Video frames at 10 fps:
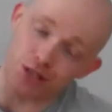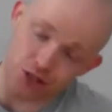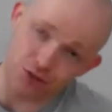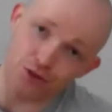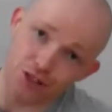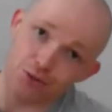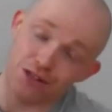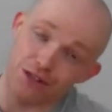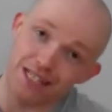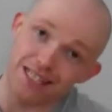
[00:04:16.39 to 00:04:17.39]
which is crunches
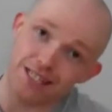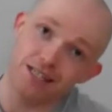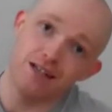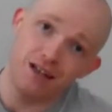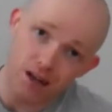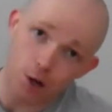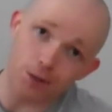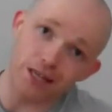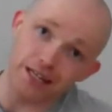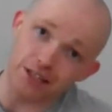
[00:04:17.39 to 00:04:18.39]
with your knees
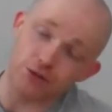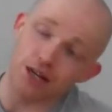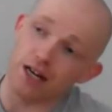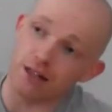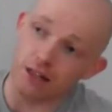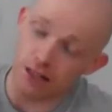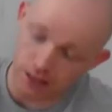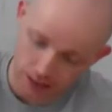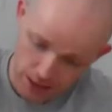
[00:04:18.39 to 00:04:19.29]
up at 90 degree angle.